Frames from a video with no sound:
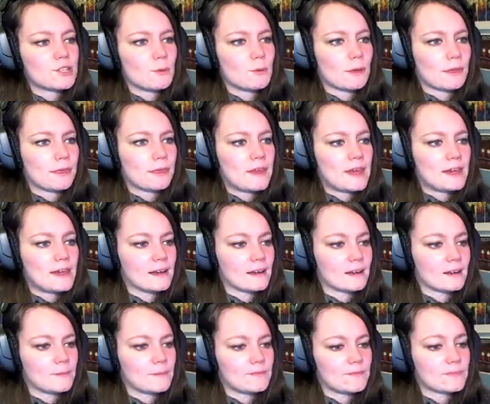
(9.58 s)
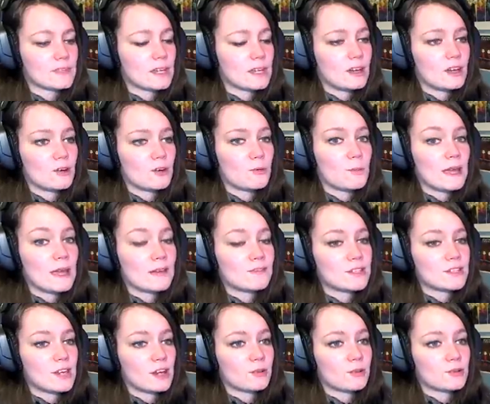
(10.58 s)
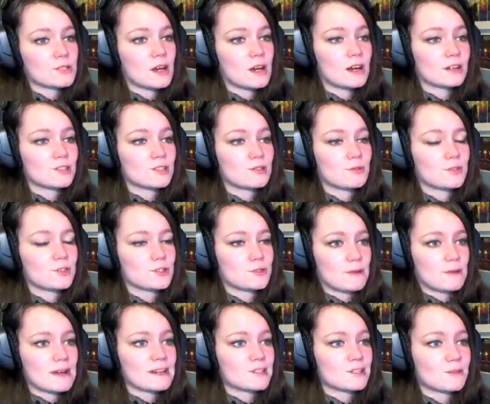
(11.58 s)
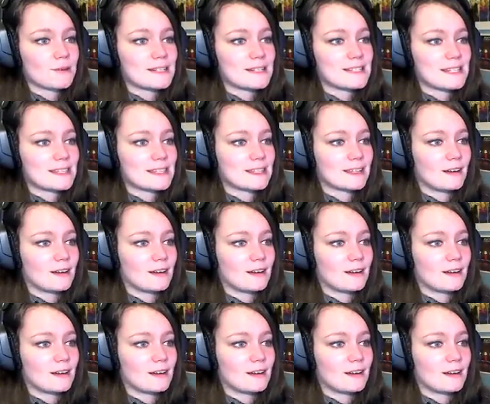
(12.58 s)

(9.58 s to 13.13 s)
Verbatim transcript: do a thing. We have to go talk to the Directorate and